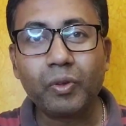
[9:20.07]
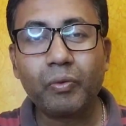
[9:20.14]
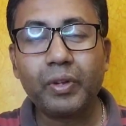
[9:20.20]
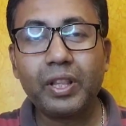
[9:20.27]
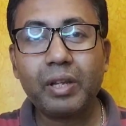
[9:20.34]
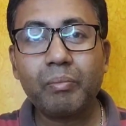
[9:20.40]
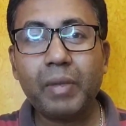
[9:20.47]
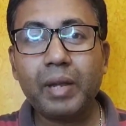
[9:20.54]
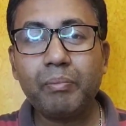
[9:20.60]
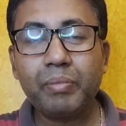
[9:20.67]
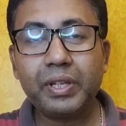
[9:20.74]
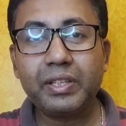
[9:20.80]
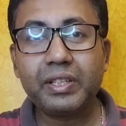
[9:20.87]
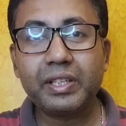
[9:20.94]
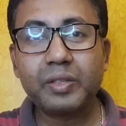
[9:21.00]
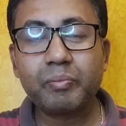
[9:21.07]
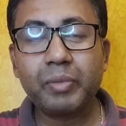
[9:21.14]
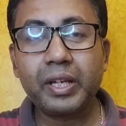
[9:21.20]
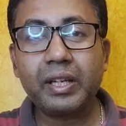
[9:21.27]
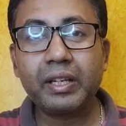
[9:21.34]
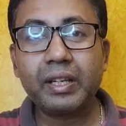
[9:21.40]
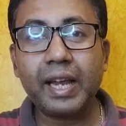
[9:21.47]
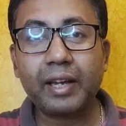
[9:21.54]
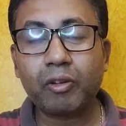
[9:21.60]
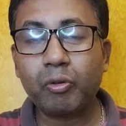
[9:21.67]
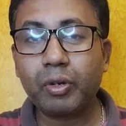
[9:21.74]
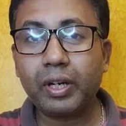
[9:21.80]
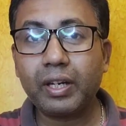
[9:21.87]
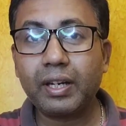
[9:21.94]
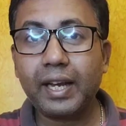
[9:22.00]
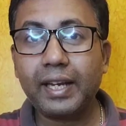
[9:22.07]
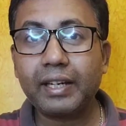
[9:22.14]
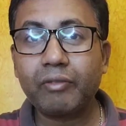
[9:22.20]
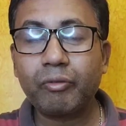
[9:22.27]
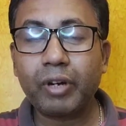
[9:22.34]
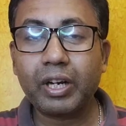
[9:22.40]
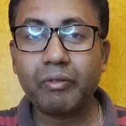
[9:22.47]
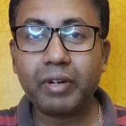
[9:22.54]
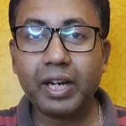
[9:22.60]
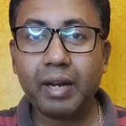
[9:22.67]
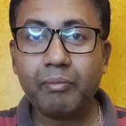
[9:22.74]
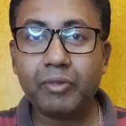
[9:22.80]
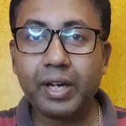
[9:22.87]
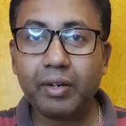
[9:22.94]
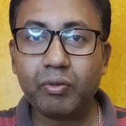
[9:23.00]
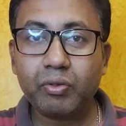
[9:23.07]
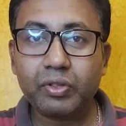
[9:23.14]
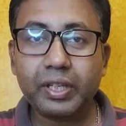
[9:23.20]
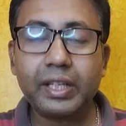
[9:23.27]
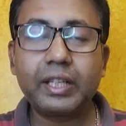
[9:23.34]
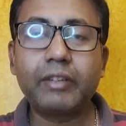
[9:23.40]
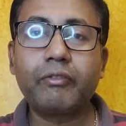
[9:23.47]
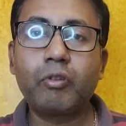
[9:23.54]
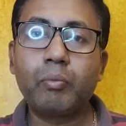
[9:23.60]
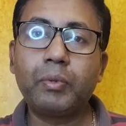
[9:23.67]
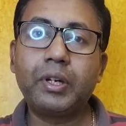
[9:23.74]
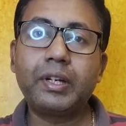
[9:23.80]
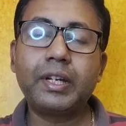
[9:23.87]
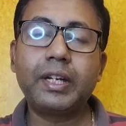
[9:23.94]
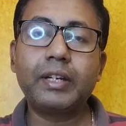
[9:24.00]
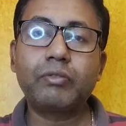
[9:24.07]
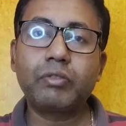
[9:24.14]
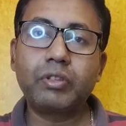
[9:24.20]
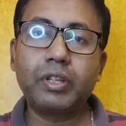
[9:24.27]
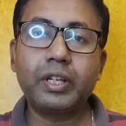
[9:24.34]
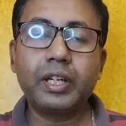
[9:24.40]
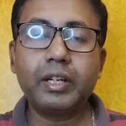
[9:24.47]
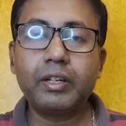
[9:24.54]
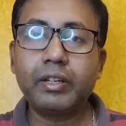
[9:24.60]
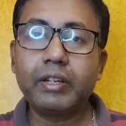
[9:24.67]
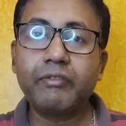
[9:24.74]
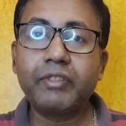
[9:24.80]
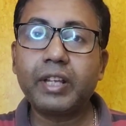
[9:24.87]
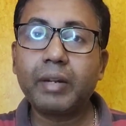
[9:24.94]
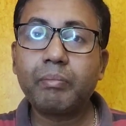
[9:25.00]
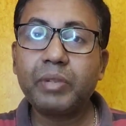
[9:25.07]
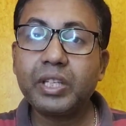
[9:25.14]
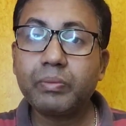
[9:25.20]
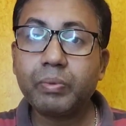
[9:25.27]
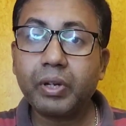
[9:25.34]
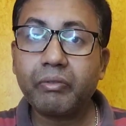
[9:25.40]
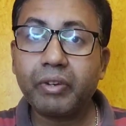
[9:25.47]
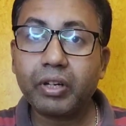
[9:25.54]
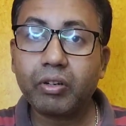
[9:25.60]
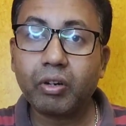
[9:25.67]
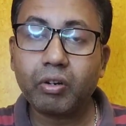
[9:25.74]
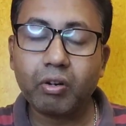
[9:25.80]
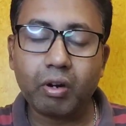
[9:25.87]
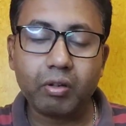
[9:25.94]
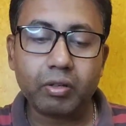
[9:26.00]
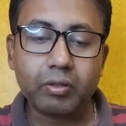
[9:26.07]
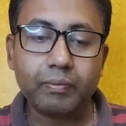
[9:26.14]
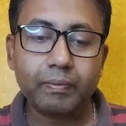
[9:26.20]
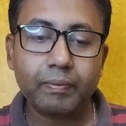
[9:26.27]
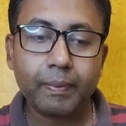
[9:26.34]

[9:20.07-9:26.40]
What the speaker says: whether my pitch is being accurate, like whatever I am trying to sing, Komal Re, Shuddha Re, if they are pitch perfect or not.